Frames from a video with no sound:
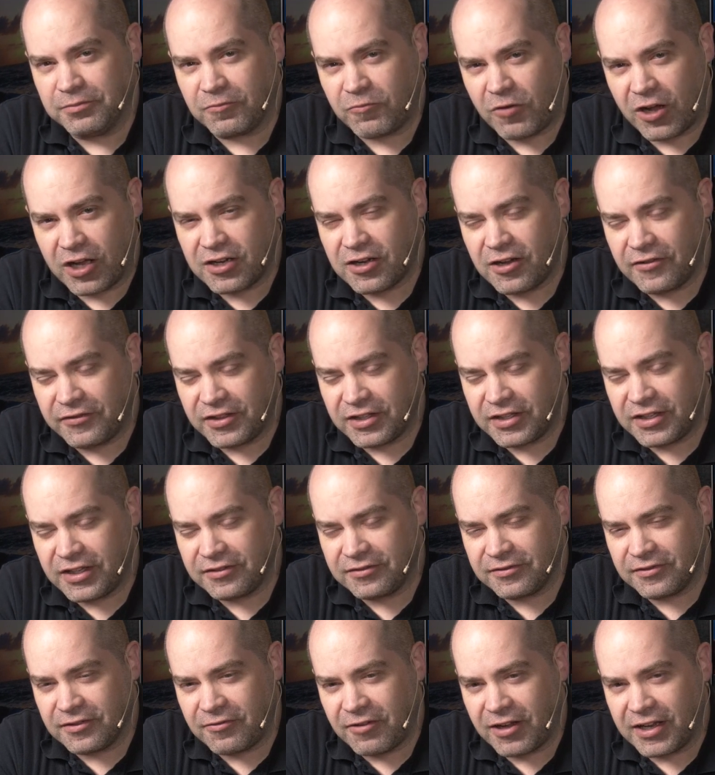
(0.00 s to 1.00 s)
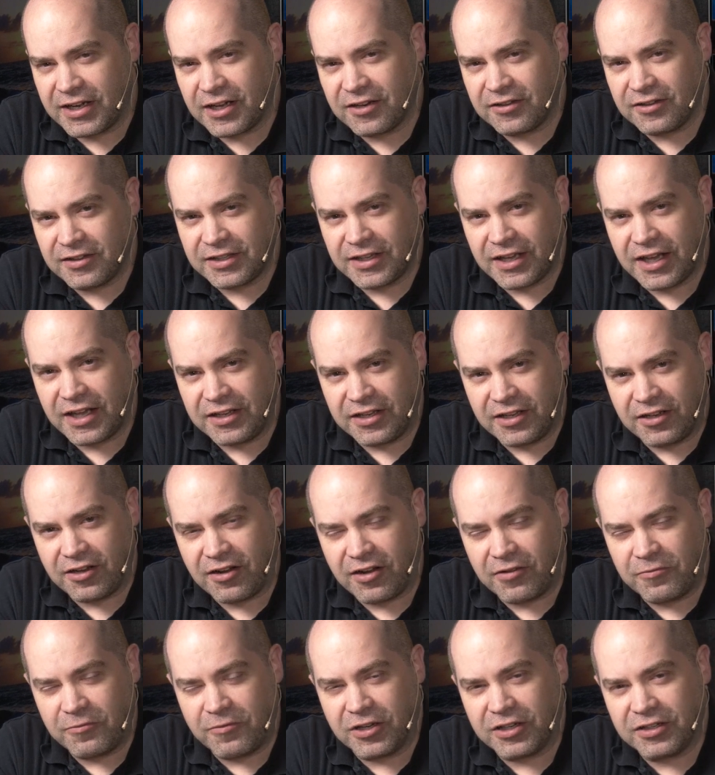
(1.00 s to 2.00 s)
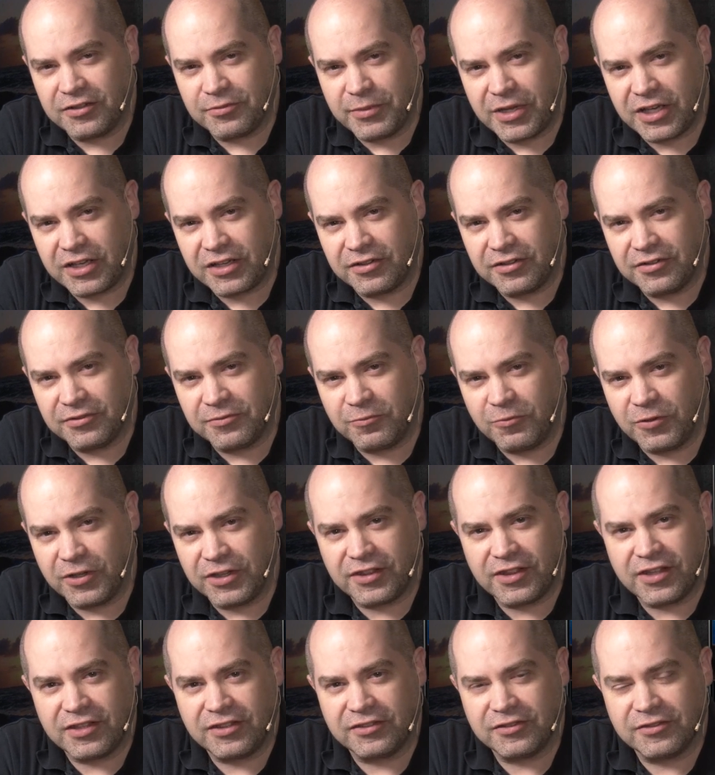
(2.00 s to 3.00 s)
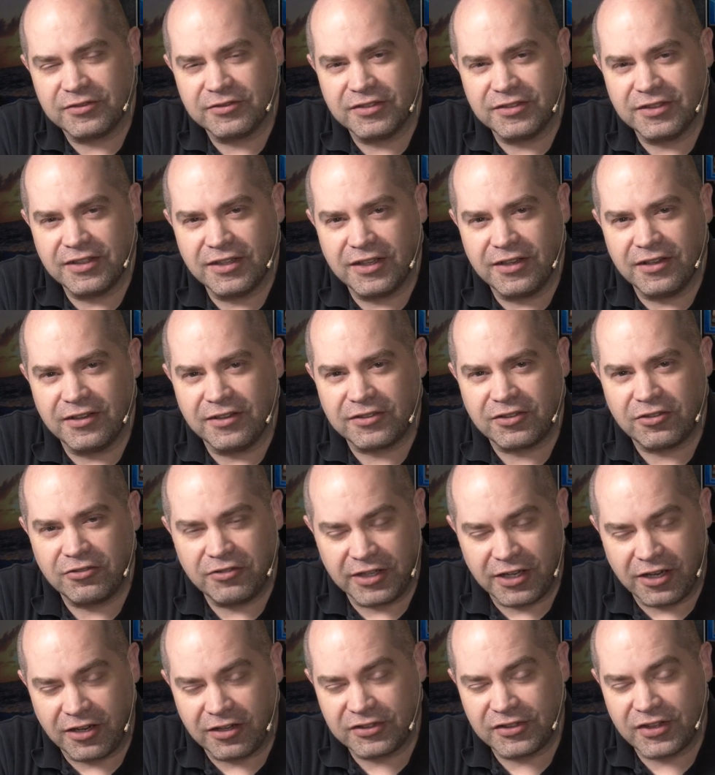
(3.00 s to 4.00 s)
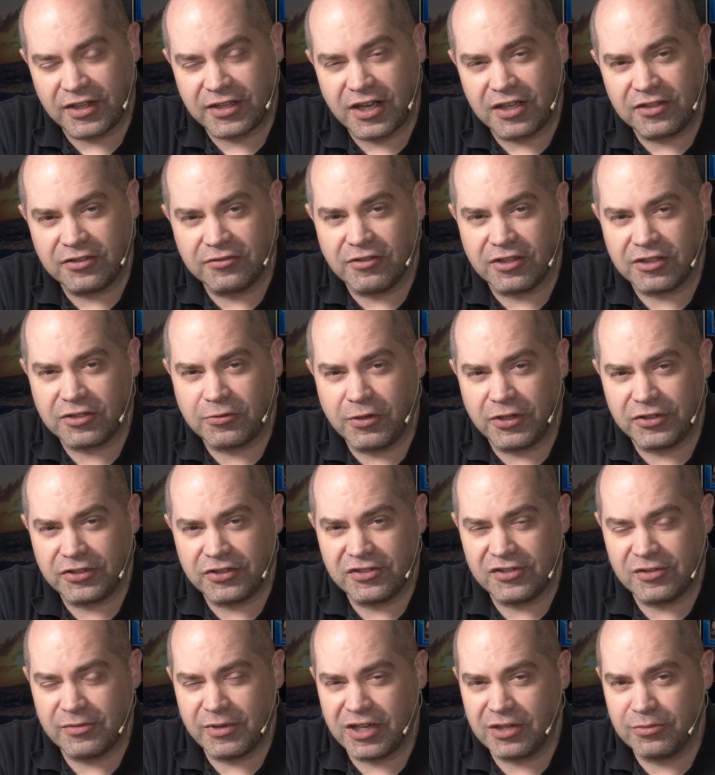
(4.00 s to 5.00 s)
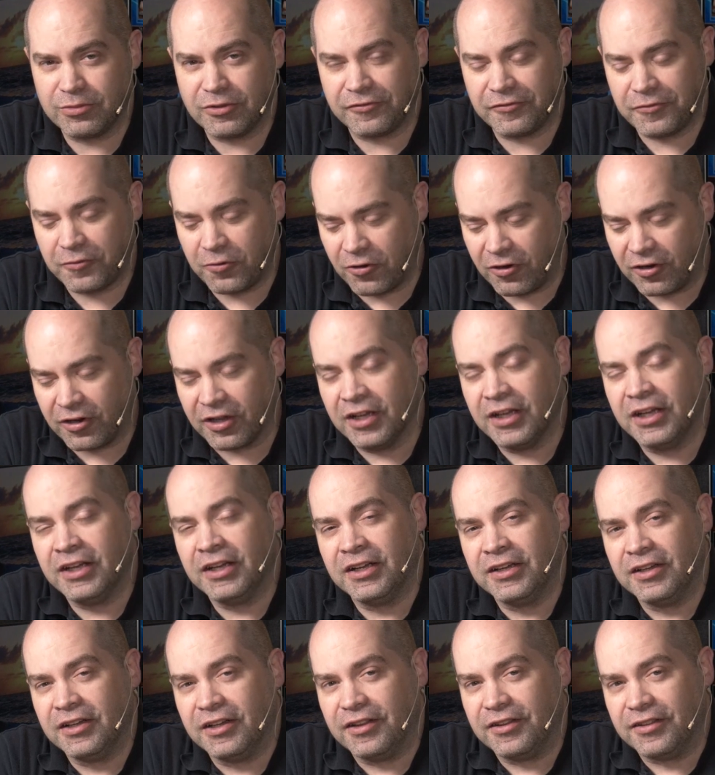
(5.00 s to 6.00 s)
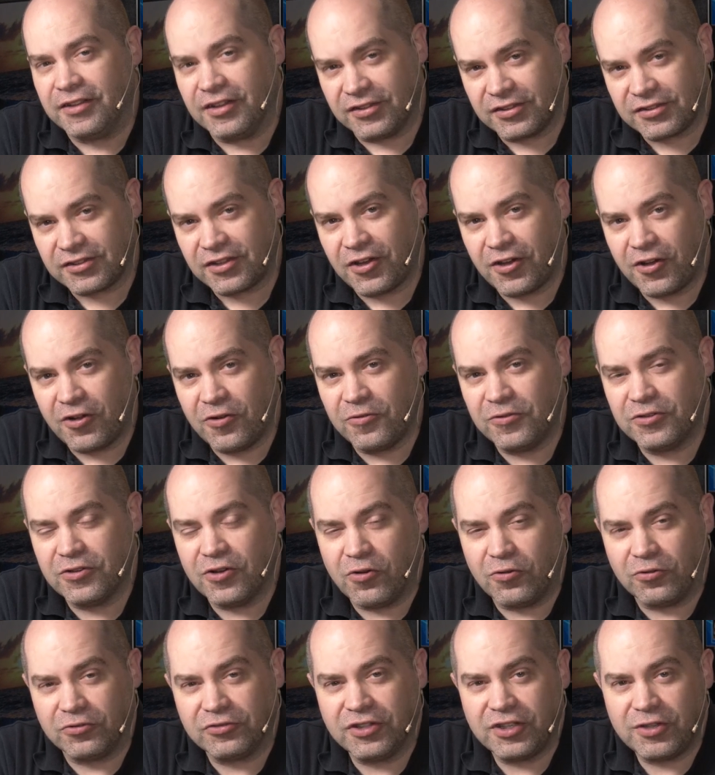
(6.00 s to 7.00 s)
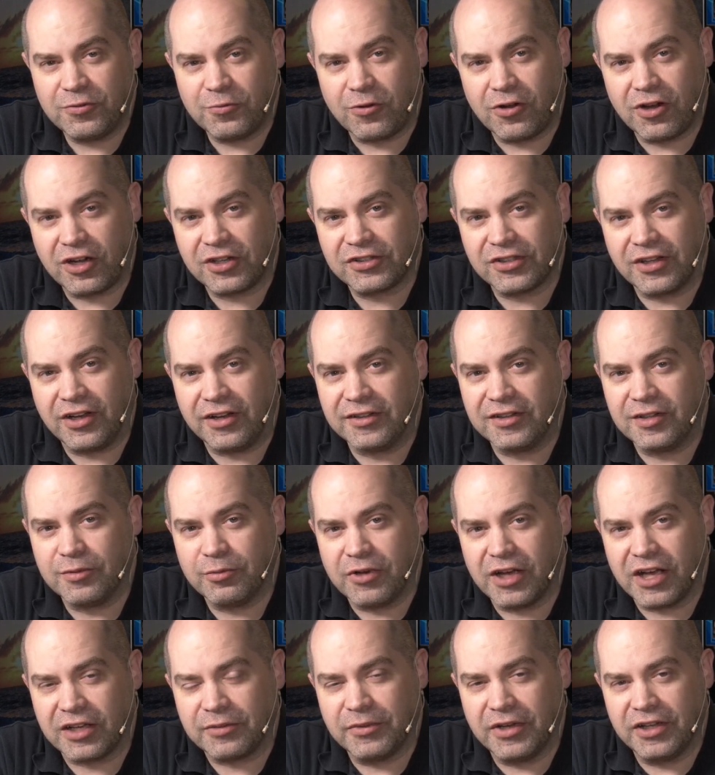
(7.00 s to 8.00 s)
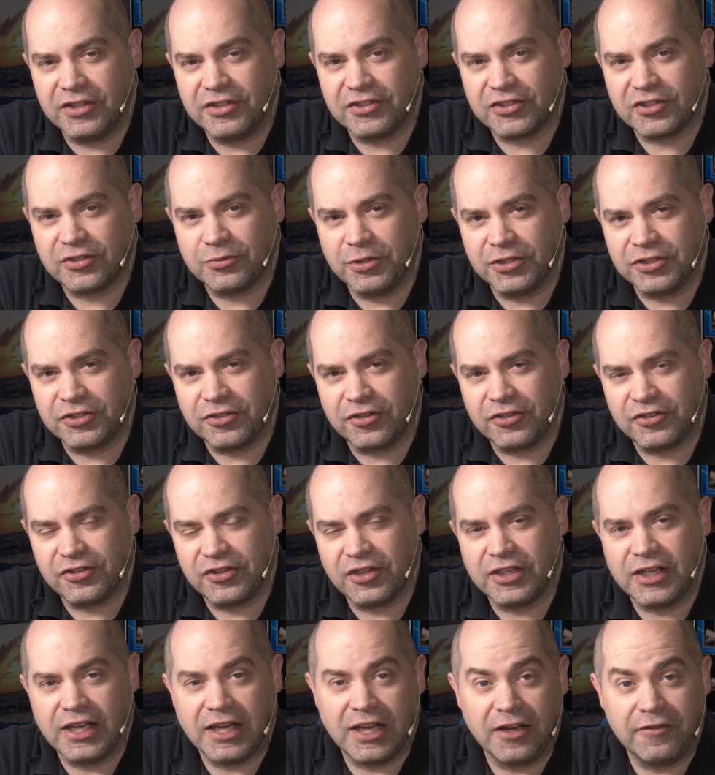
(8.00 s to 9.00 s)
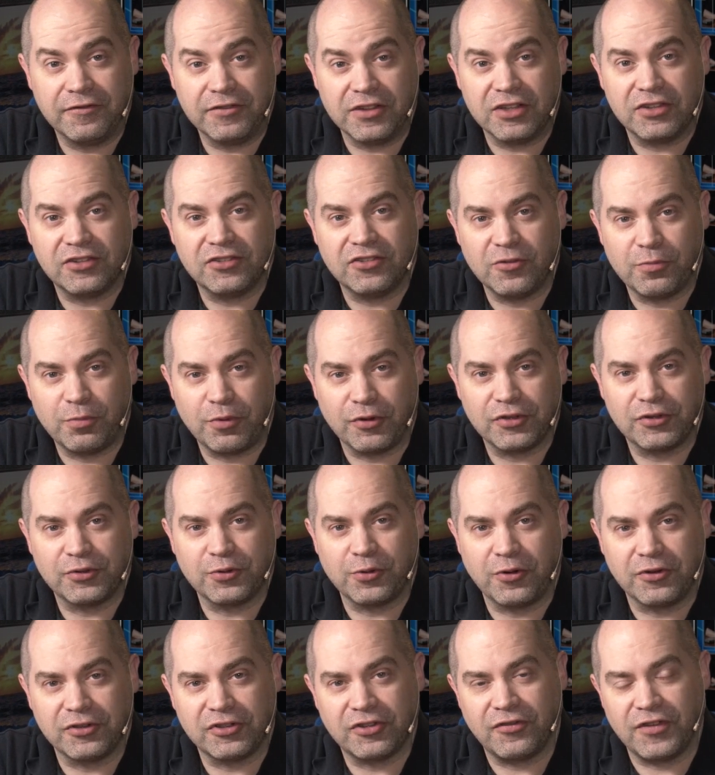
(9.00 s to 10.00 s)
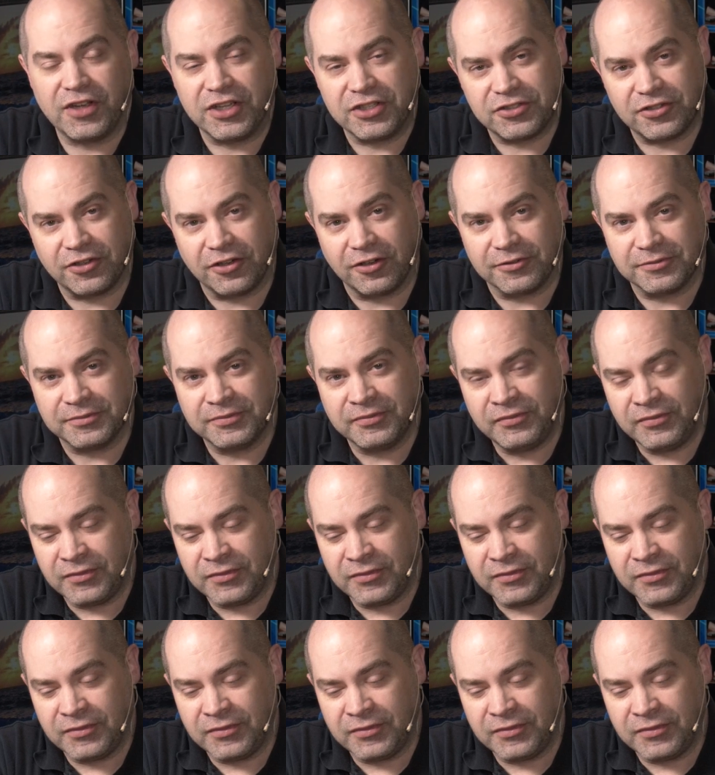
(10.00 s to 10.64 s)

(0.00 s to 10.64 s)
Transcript: Right out of the gate here, I want to make one thing clear, because I got a lot of questions about it before. This code only works on the Blackmagic switchers that have the SuperSource feature.